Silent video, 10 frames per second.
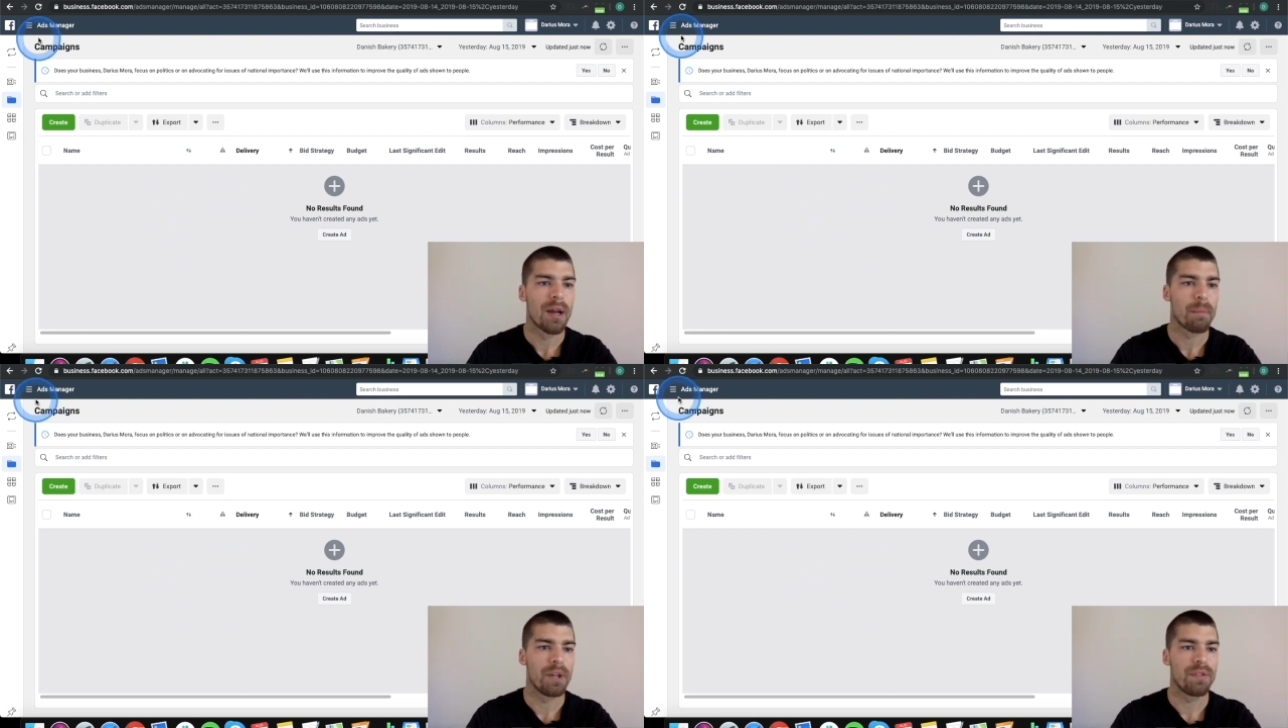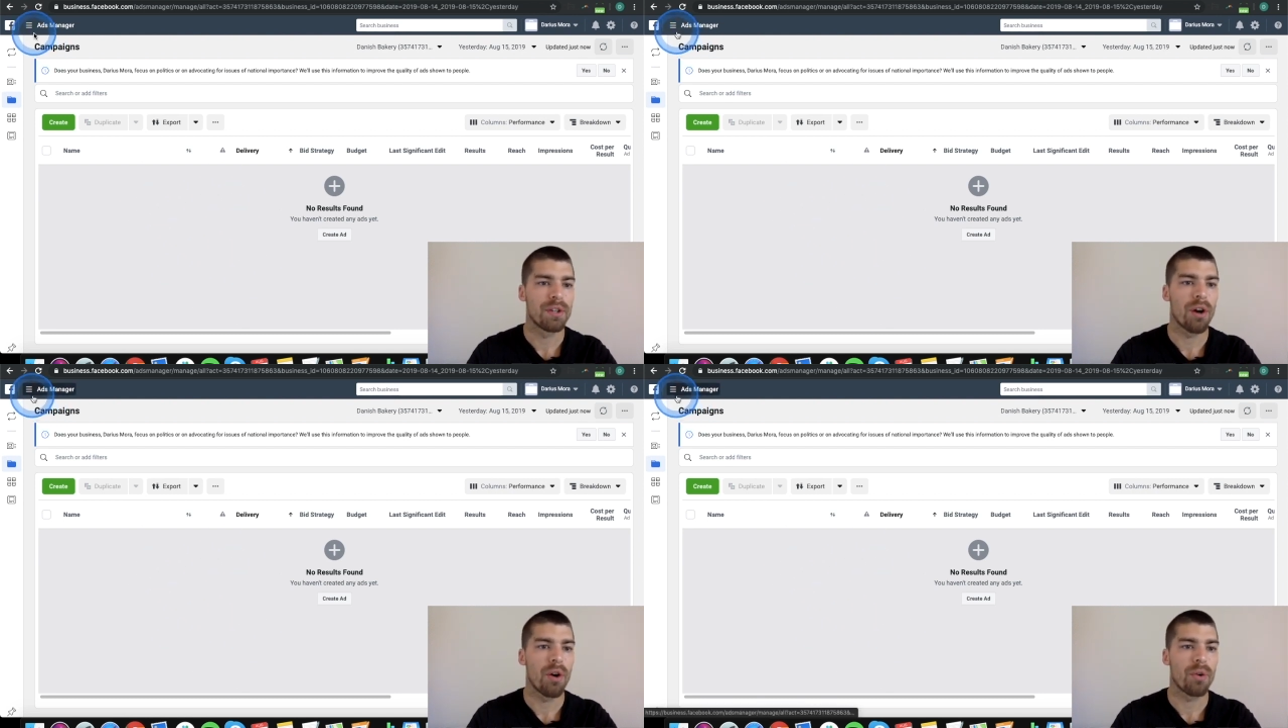But if you
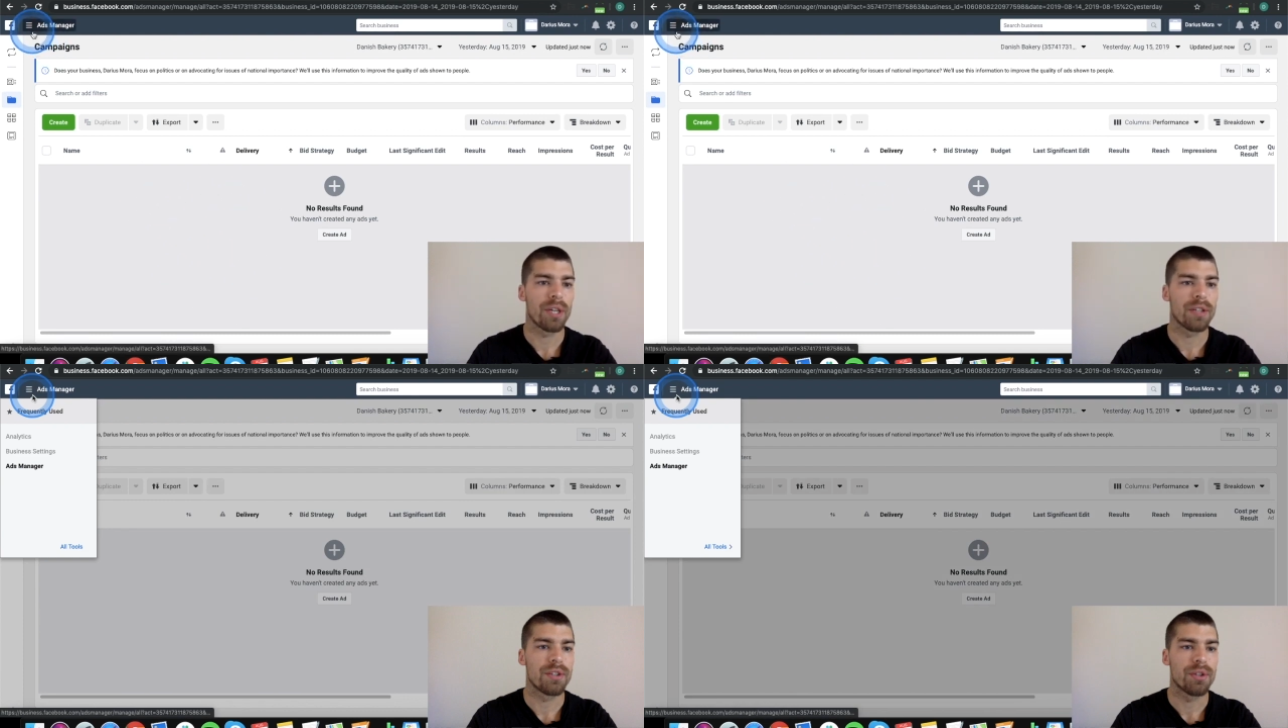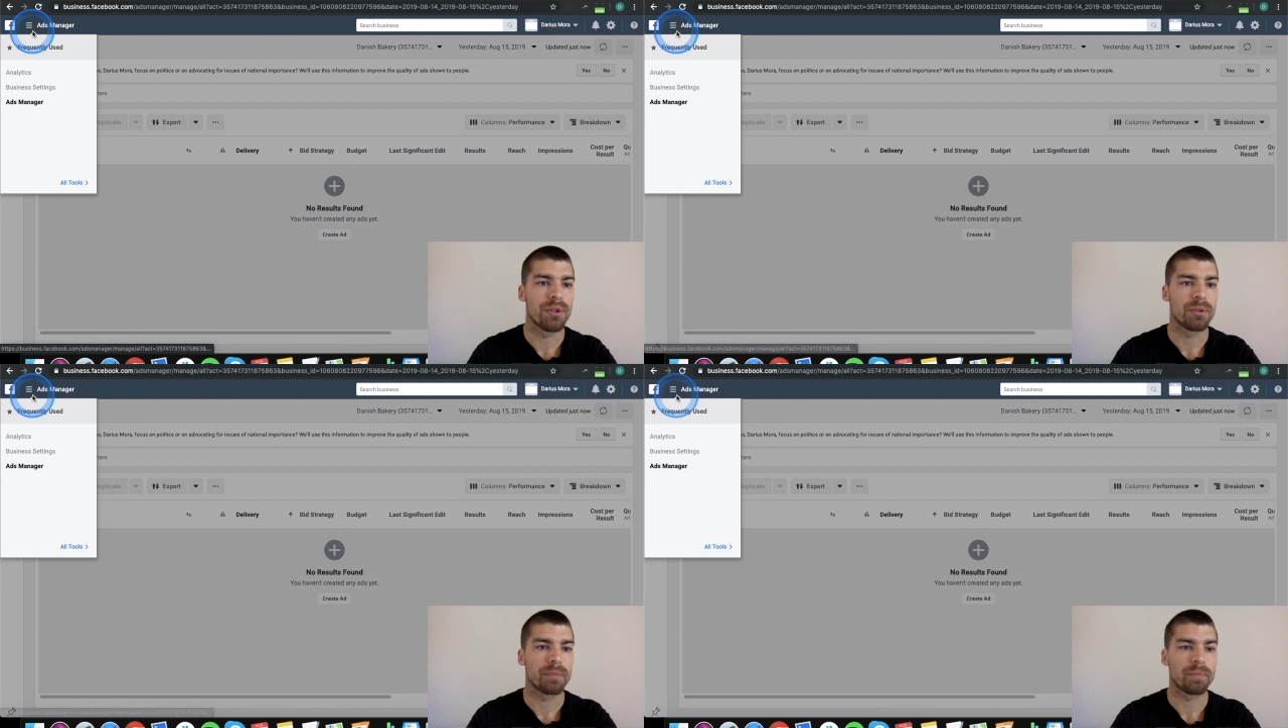go
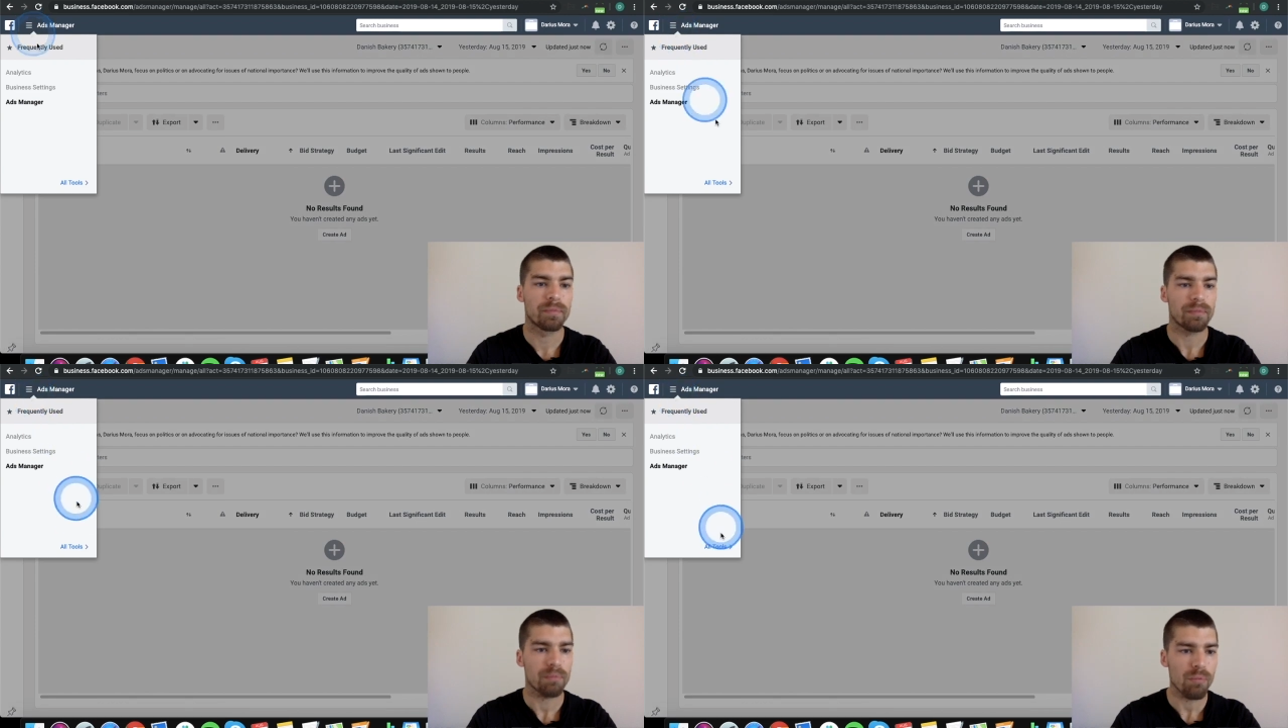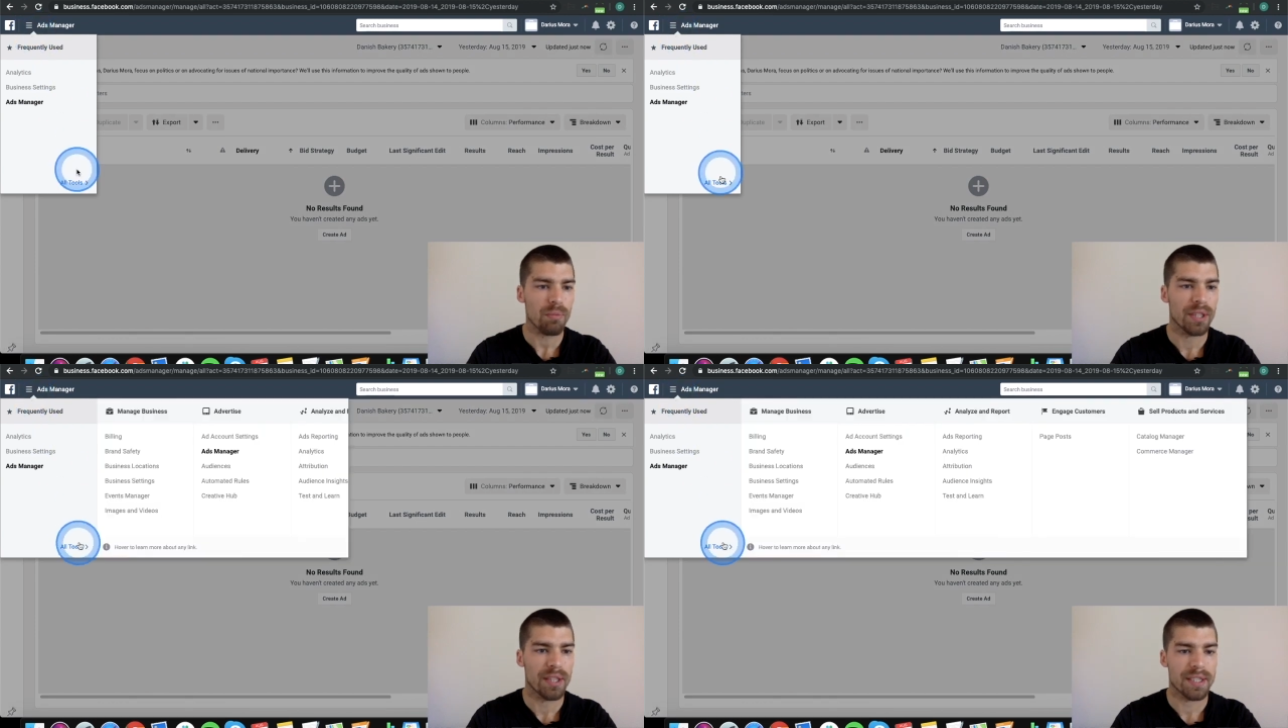into the